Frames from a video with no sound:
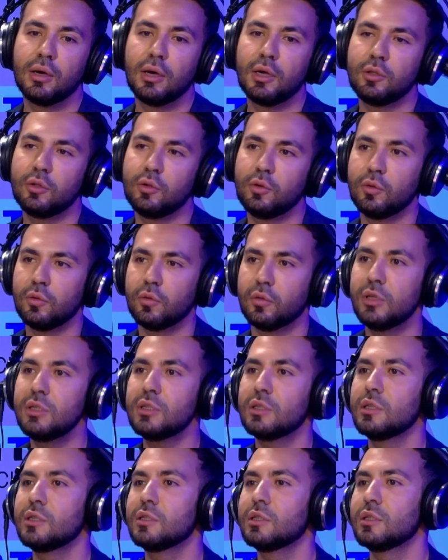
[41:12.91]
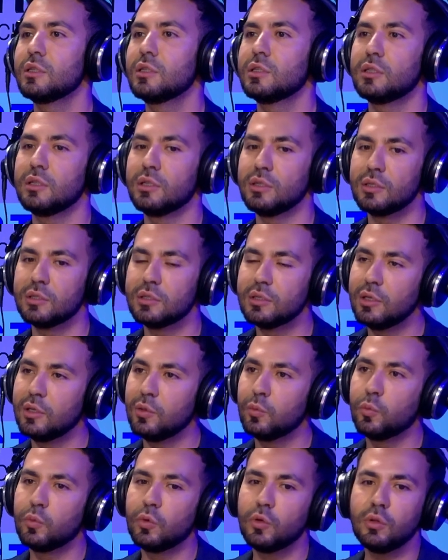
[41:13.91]
I don't know, this,
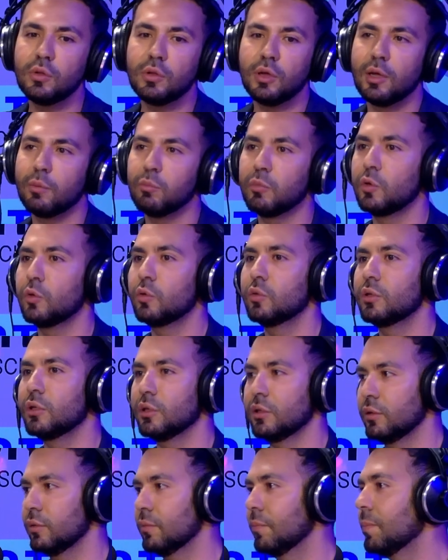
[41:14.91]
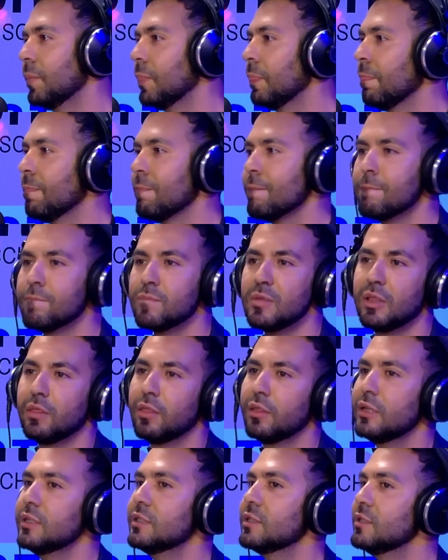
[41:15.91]
in what I'm good in
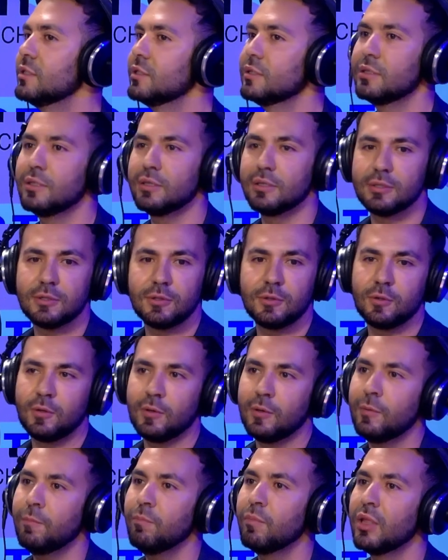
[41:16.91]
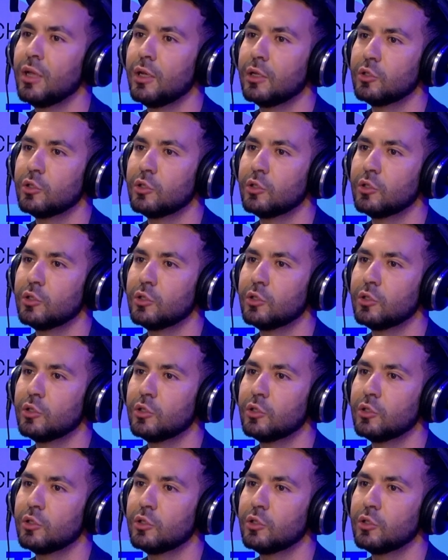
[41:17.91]
this, you know?